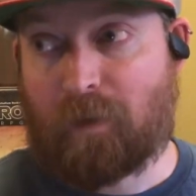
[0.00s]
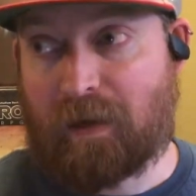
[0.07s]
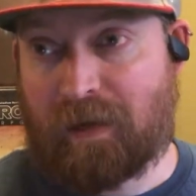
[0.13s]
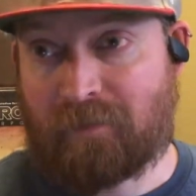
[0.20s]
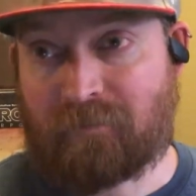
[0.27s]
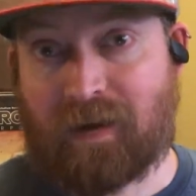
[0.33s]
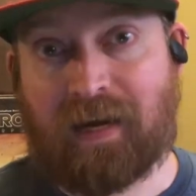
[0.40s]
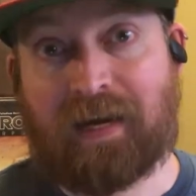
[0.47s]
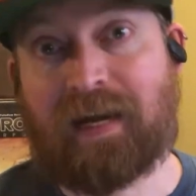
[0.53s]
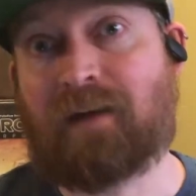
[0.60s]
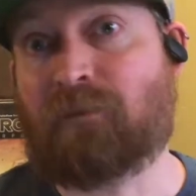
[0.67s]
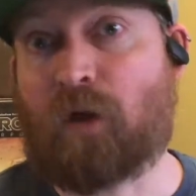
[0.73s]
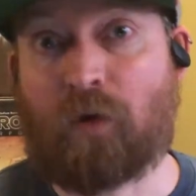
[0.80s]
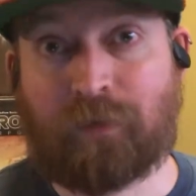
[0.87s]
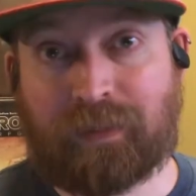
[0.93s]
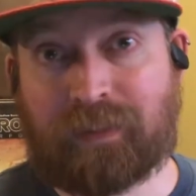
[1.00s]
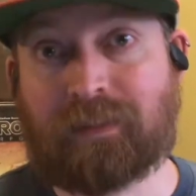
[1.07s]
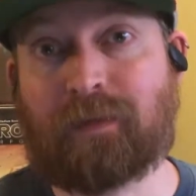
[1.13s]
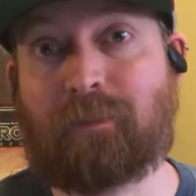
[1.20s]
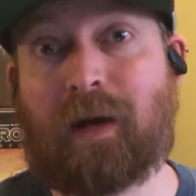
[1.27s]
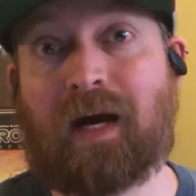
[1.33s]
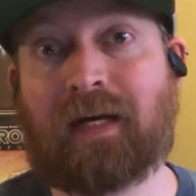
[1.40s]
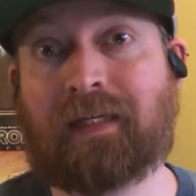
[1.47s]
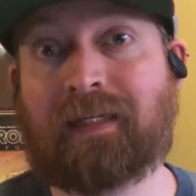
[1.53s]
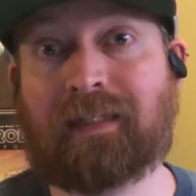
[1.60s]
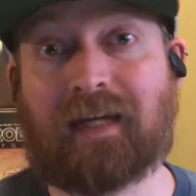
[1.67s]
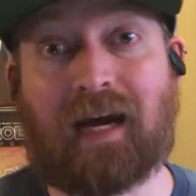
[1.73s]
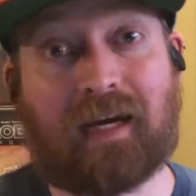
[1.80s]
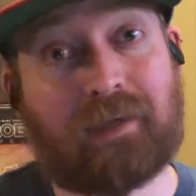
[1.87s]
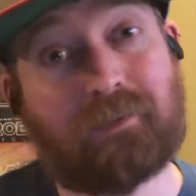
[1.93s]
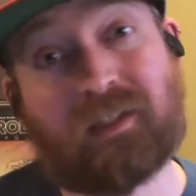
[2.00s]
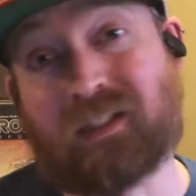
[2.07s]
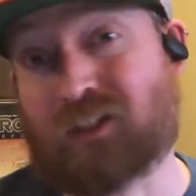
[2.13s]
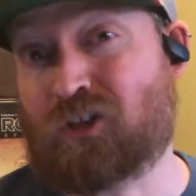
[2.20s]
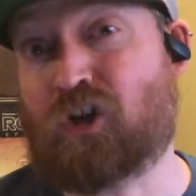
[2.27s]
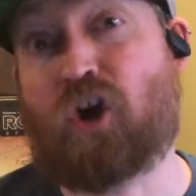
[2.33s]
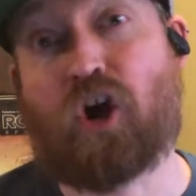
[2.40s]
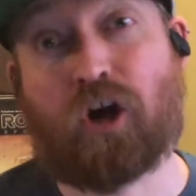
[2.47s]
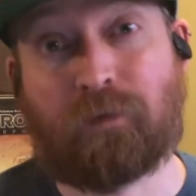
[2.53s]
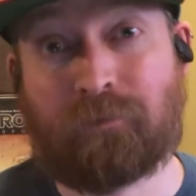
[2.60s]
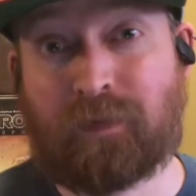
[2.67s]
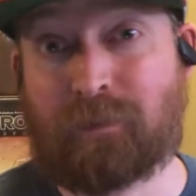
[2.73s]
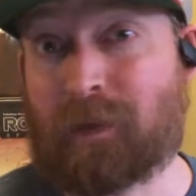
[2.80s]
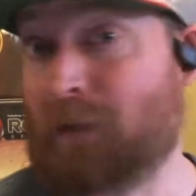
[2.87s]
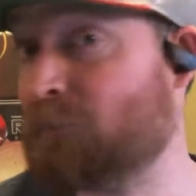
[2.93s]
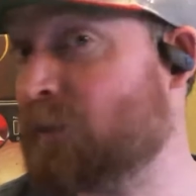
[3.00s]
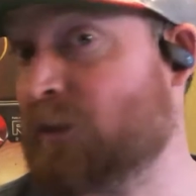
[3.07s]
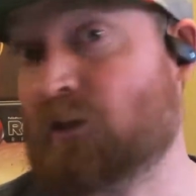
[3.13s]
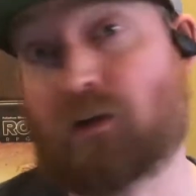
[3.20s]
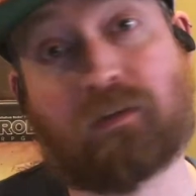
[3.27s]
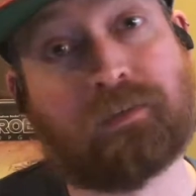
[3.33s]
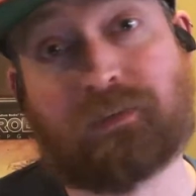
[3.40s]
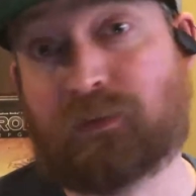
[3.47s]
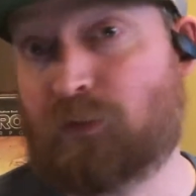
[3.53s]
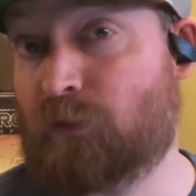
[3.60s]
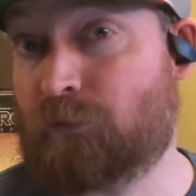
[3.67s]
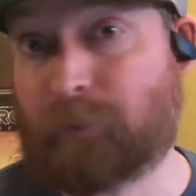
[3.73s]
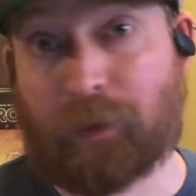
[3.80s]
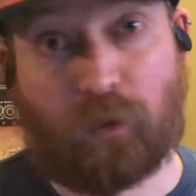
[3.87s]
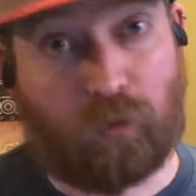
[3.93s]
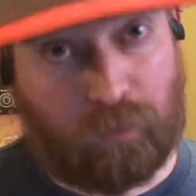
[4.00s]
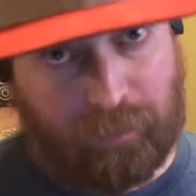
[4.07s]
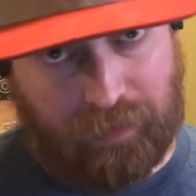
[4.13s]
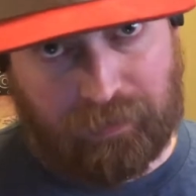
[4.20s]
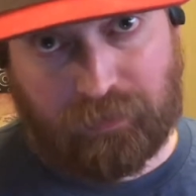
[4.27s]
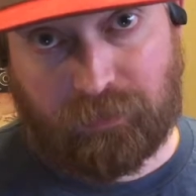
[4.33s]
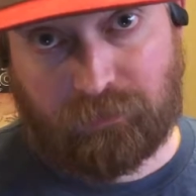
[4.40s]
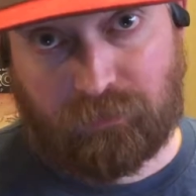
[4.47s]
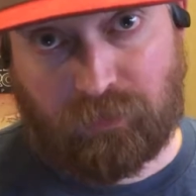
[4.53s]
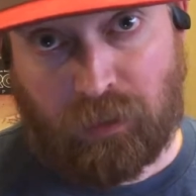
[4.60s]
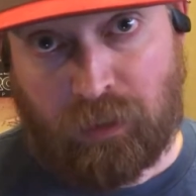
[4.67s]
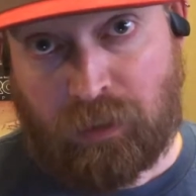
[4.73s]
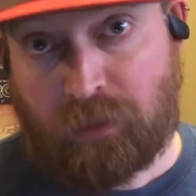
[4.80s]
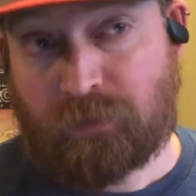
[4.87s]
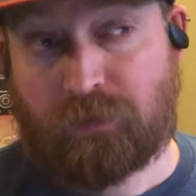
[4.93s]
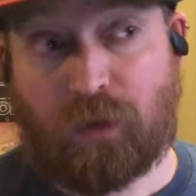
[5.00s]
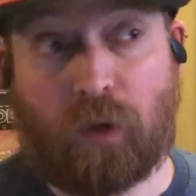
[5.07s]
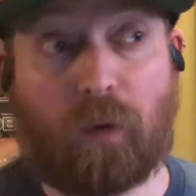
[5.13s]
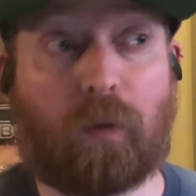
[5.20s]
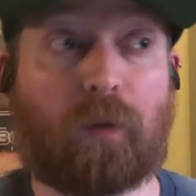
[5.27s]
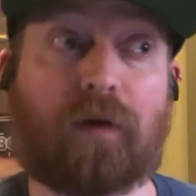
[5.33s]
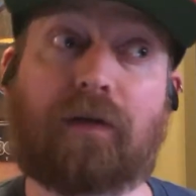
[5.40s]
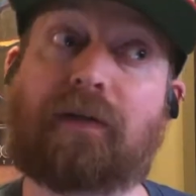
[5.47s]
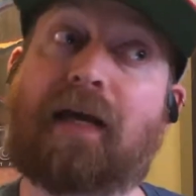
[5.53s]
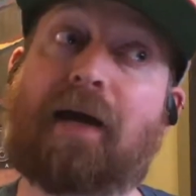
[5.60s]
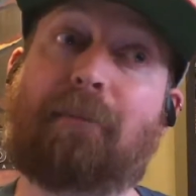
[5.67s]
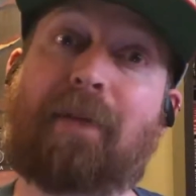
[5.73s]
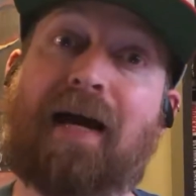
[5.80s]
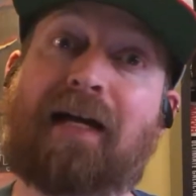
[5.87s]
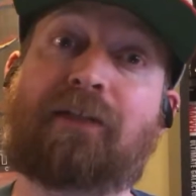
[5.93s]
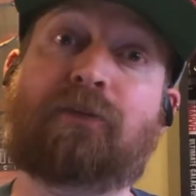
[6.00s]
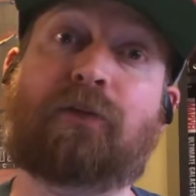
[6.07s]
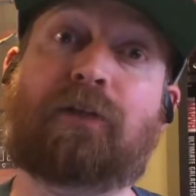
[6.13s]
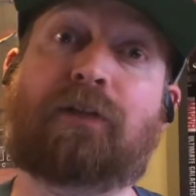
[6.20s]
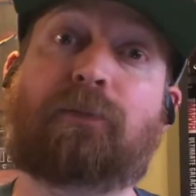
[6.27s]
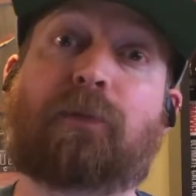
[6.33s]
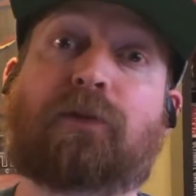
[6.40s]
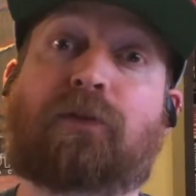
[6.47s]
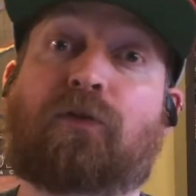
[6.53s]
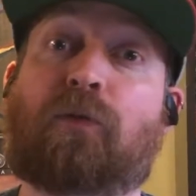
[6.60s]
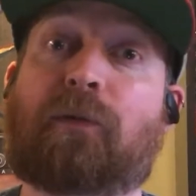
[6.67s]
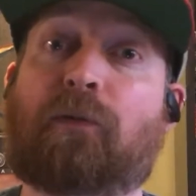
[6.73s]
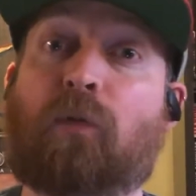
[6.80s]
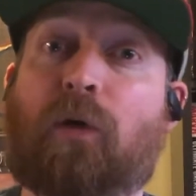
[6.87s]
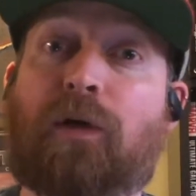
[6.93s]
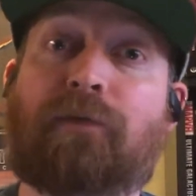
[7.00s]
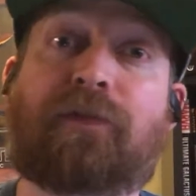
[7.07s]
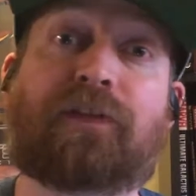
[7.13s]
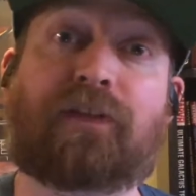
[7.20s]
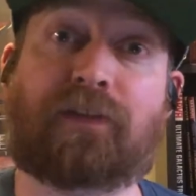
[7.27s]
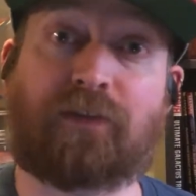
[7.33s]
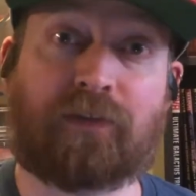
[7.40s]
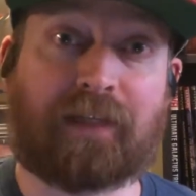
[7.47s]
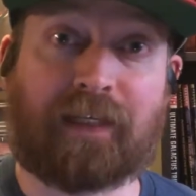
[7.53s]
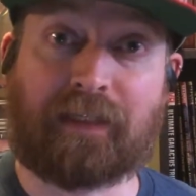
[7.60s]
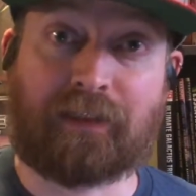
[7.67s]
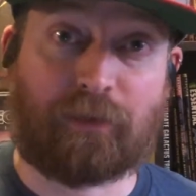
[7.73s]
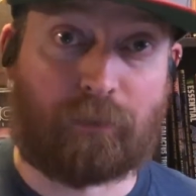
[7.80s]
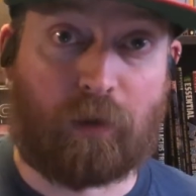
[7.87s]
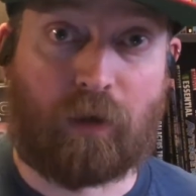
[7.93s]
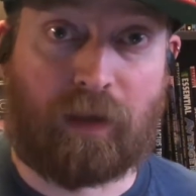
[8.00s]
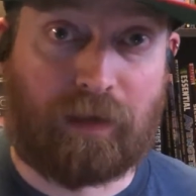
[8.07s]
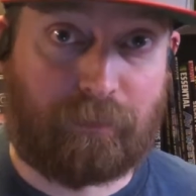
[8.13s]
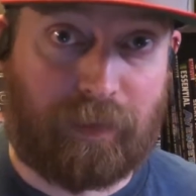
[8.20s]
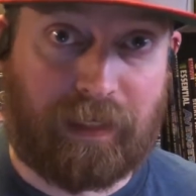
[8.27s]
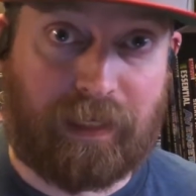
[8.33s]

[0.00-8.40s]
if I have all day in the pocket, I am going to carve them up regardless of who my quarterback is. So that pass rush puts a little bit more emphasis on getting the ball out of my